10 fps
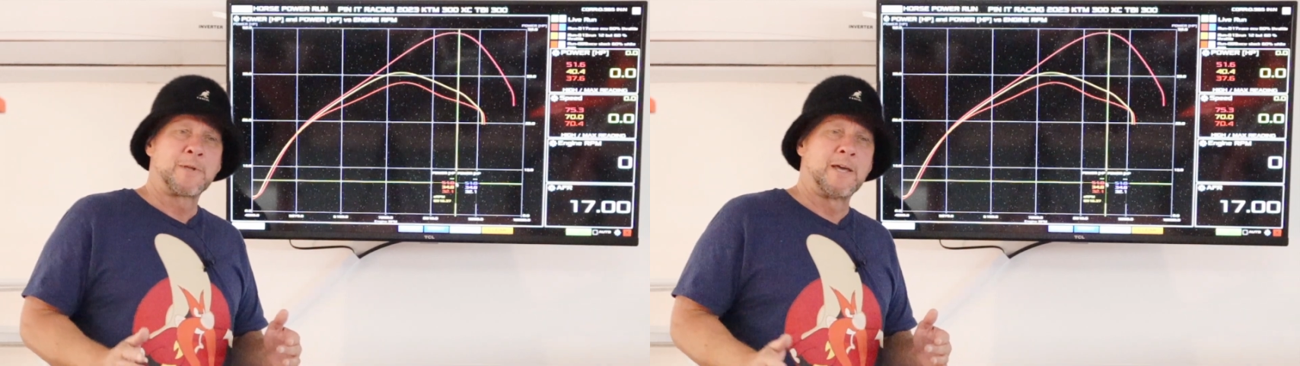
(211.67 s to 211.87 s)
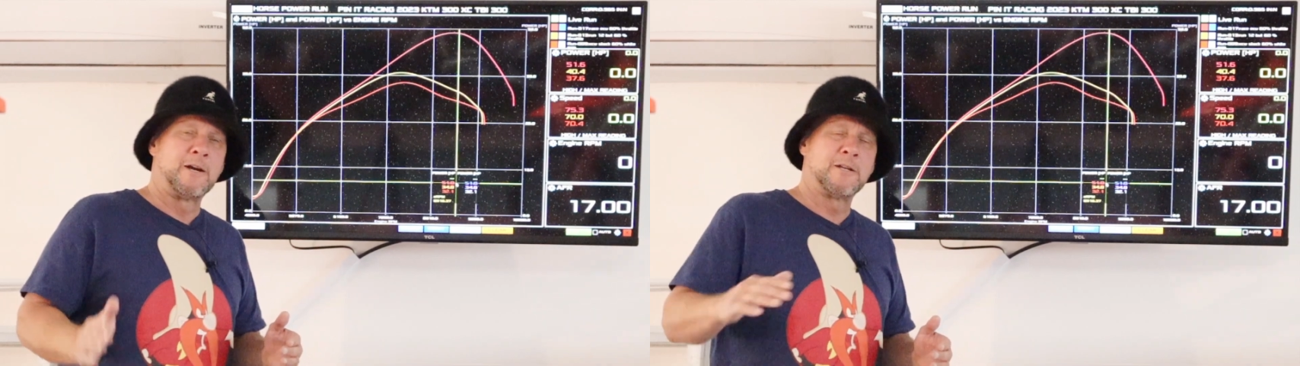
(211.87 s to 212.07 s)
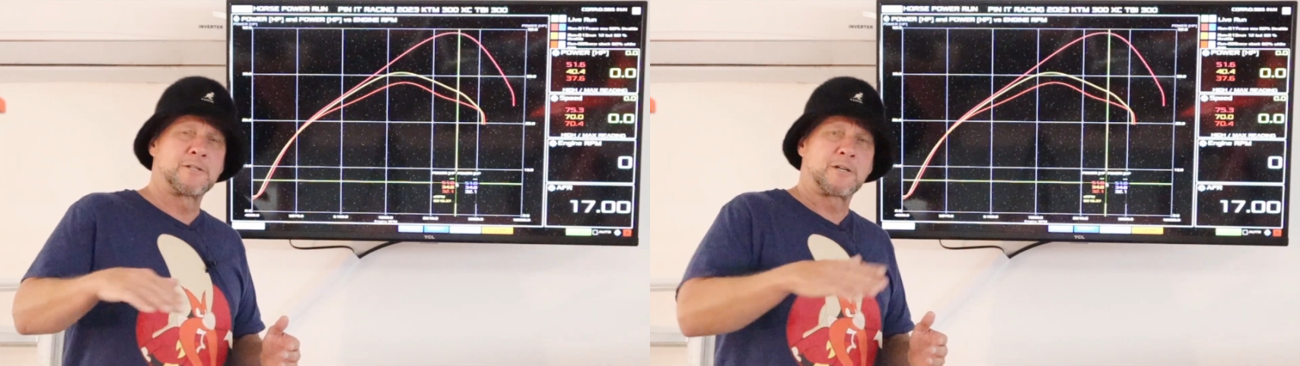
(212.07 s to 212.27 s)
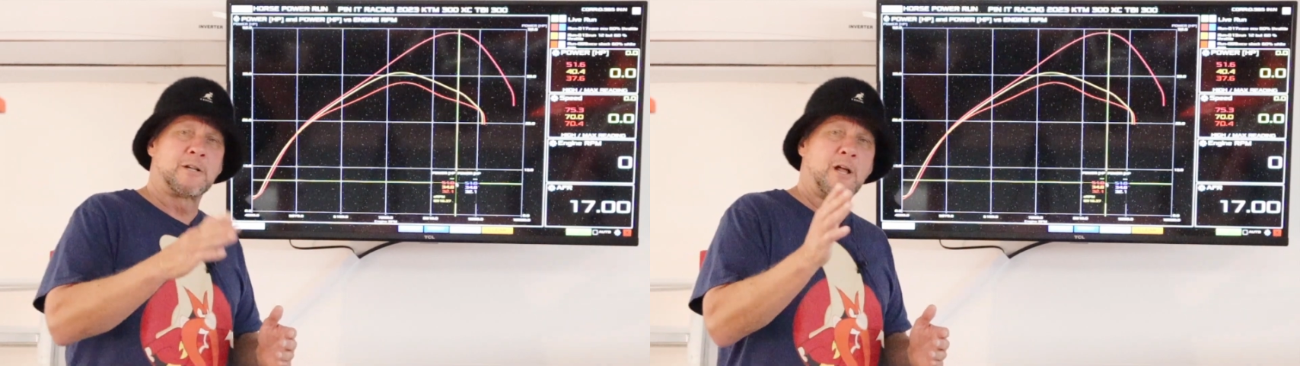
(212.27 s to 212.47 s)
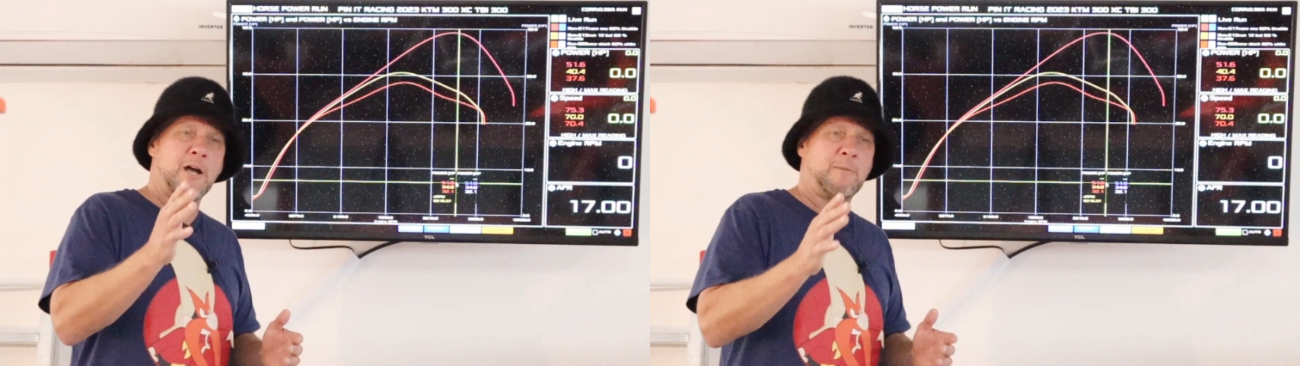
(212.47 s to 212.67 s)
And it is a
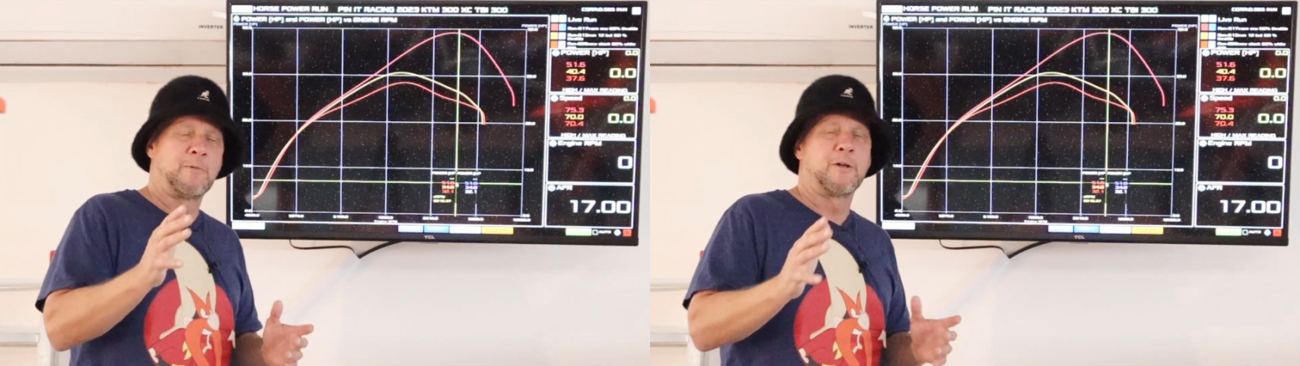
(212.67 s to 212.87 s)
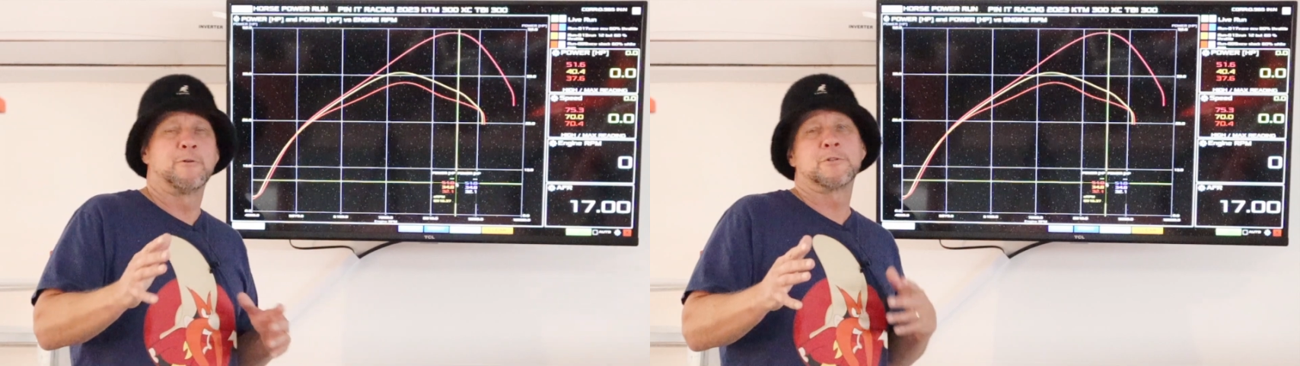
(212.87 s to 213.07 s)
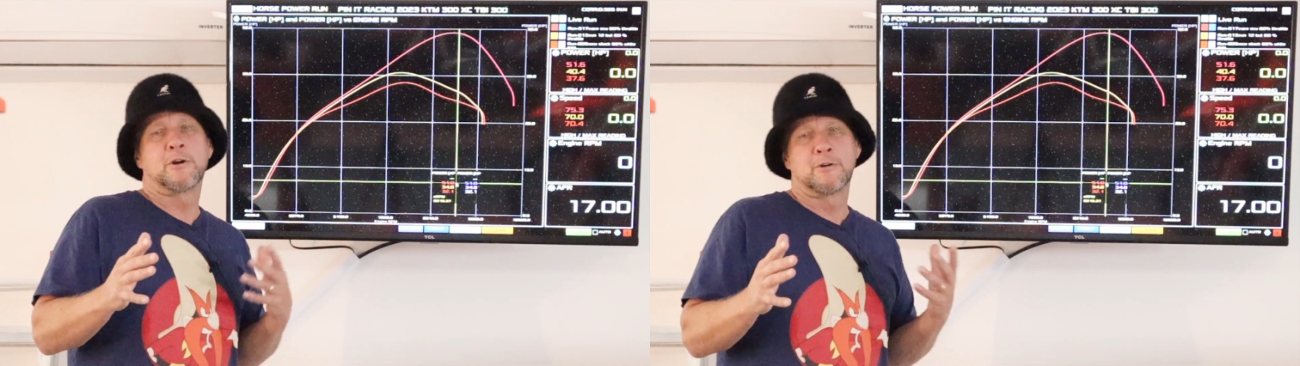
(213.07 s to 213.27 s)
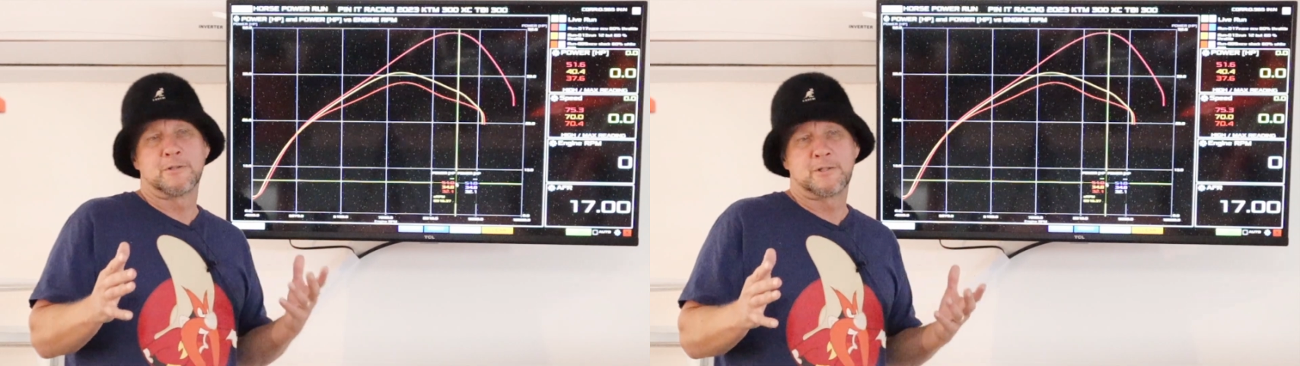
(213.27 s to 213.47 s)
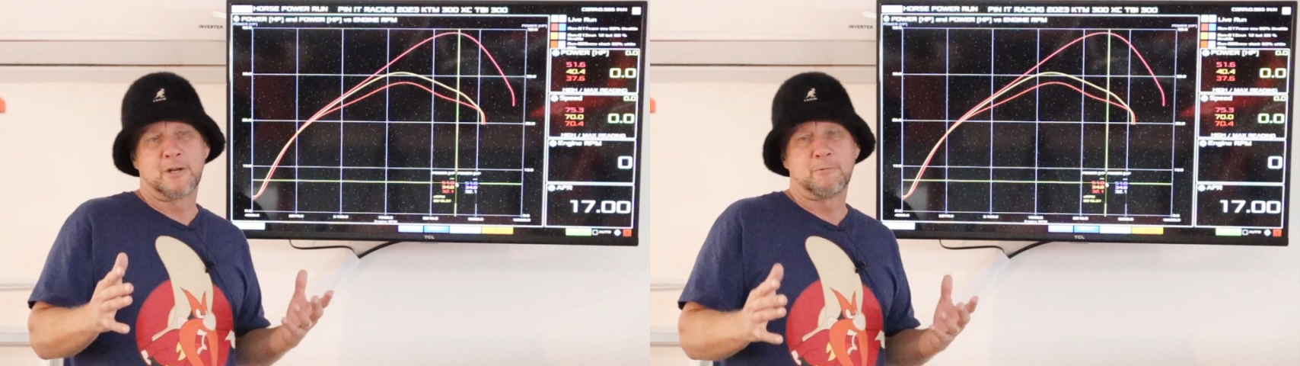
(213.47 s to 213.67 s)
climb, although it's hard to
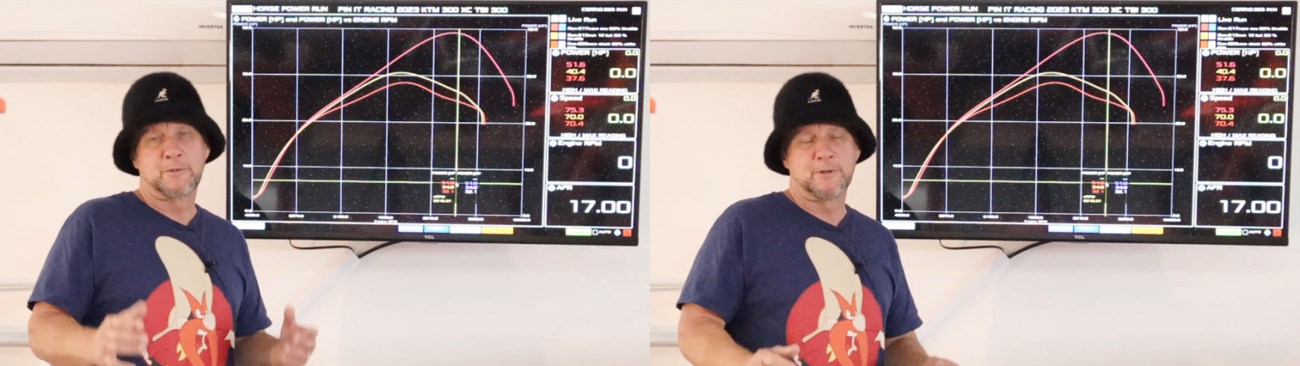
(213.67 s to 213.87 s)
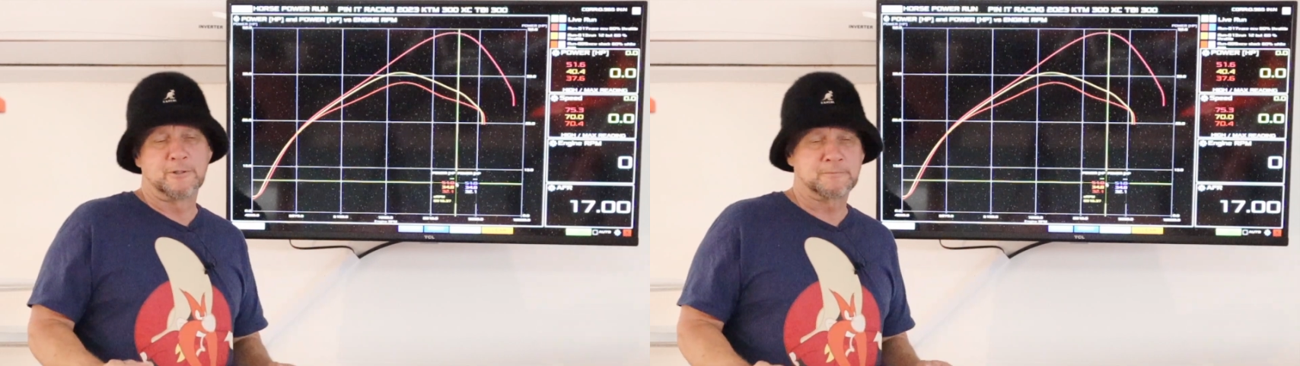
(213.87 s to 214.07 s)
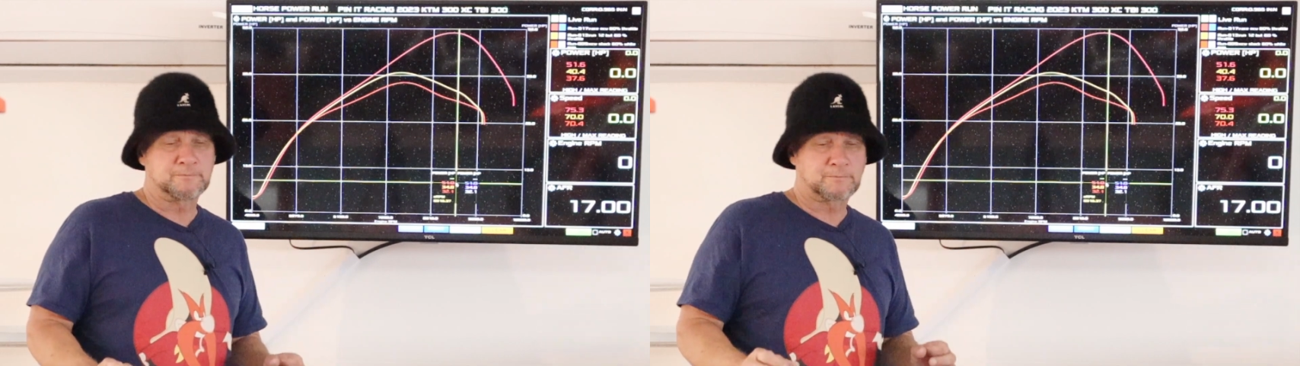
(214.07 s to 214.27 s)
tell with the